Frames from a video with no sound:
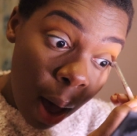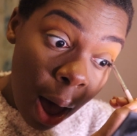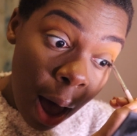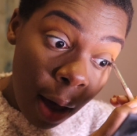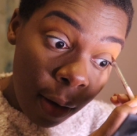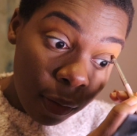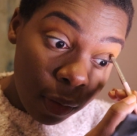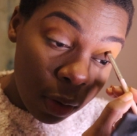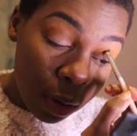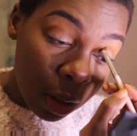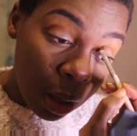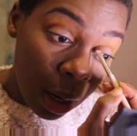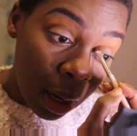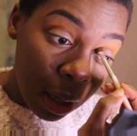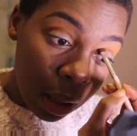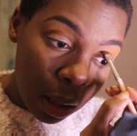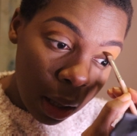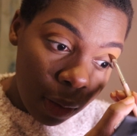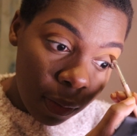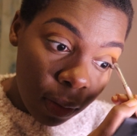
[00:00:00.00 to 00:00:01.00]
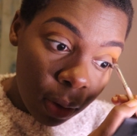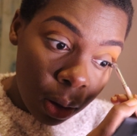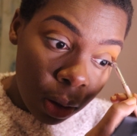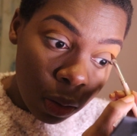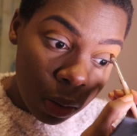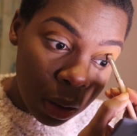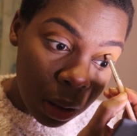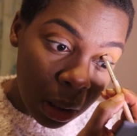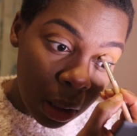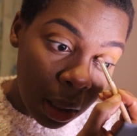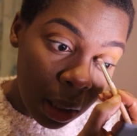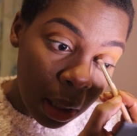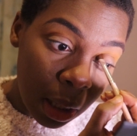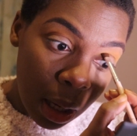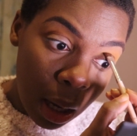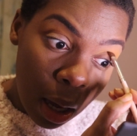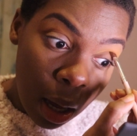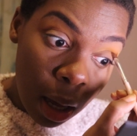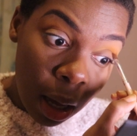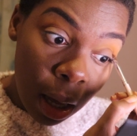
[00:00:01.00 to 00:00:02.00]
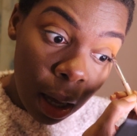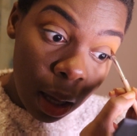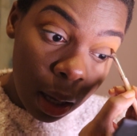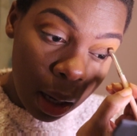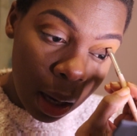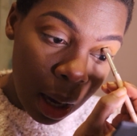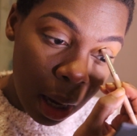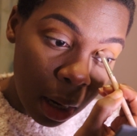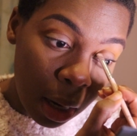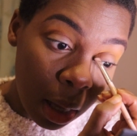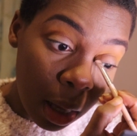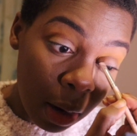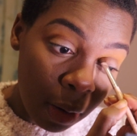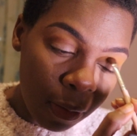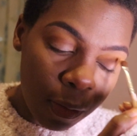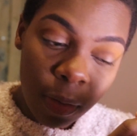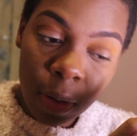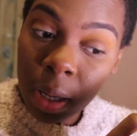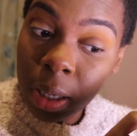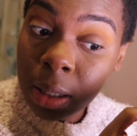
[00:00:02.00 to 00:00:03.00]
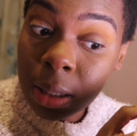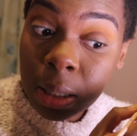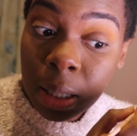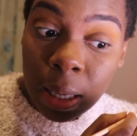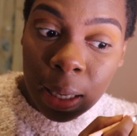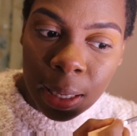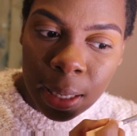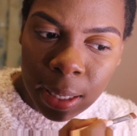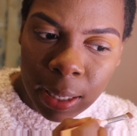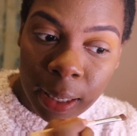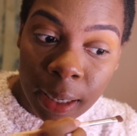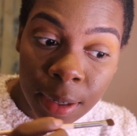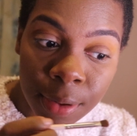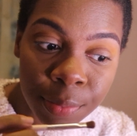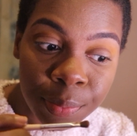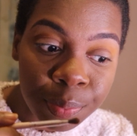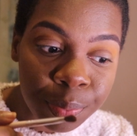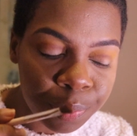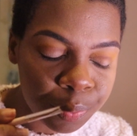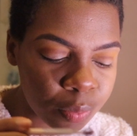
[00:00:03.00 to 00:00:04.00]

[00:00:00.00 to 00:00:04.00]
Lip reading: after 9/11, you see a kind of influx in